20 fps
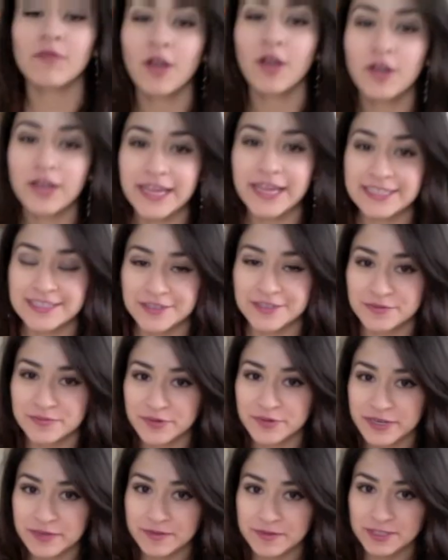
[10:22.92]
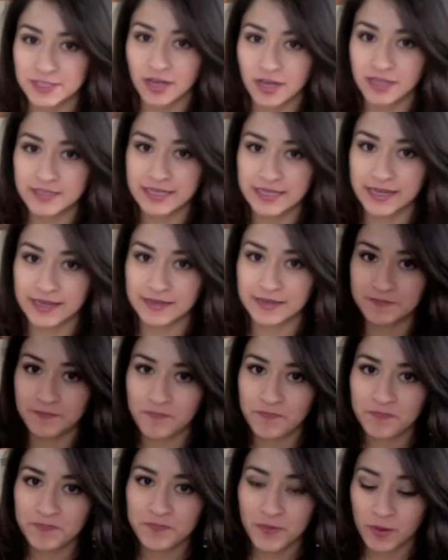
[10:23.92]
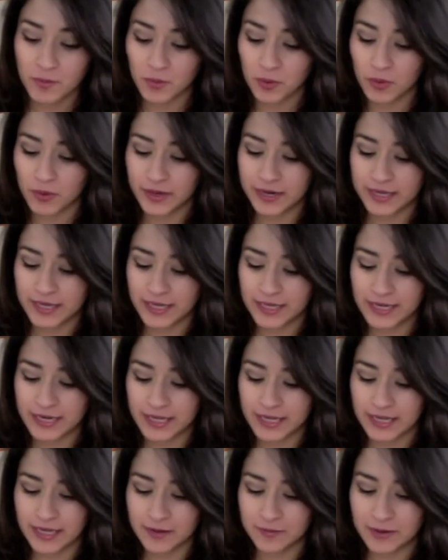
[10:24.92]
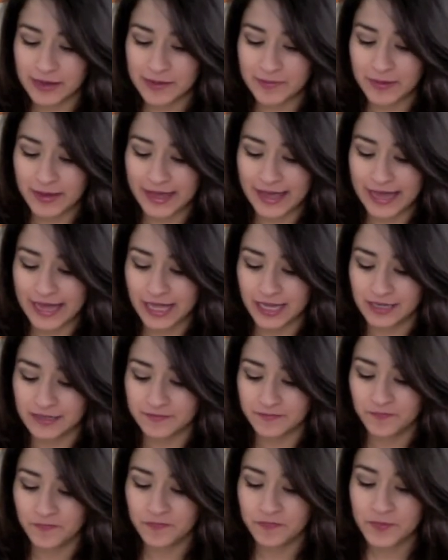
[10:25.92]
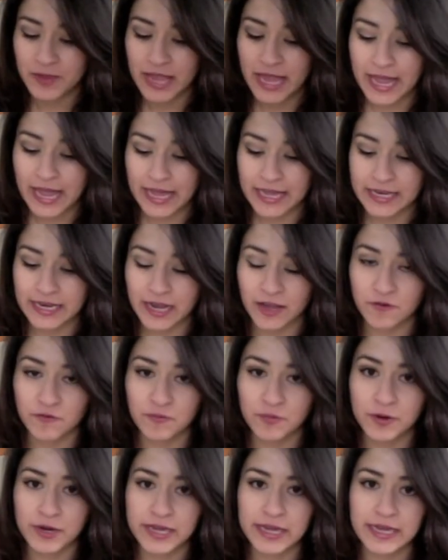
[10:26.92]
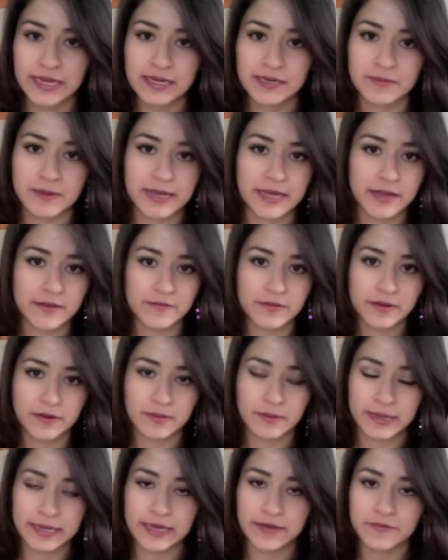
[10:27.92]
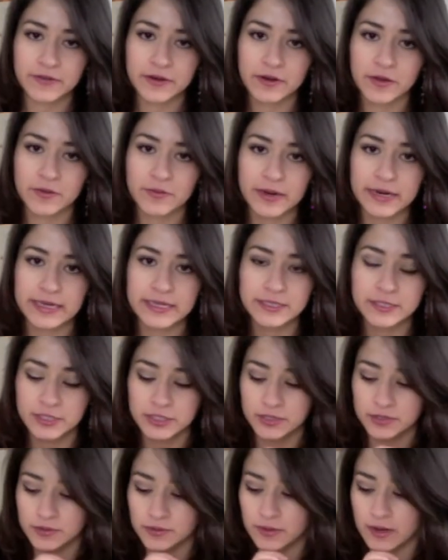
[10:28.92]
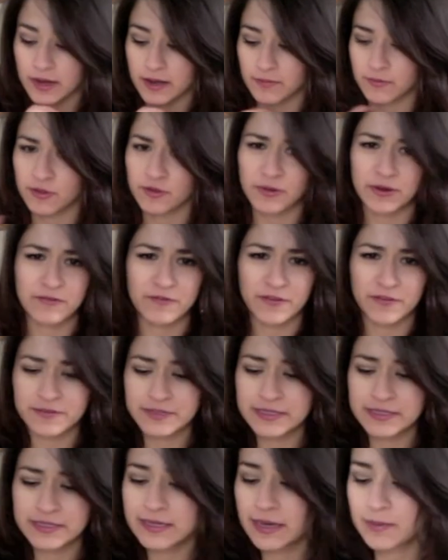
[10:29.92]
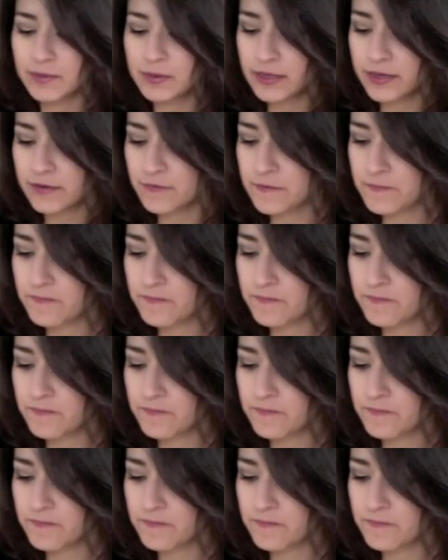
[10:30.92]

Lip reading: Okay, so I'm pretty much all done pouring it in my pan, and I've preheated my oven already to 350, I believe.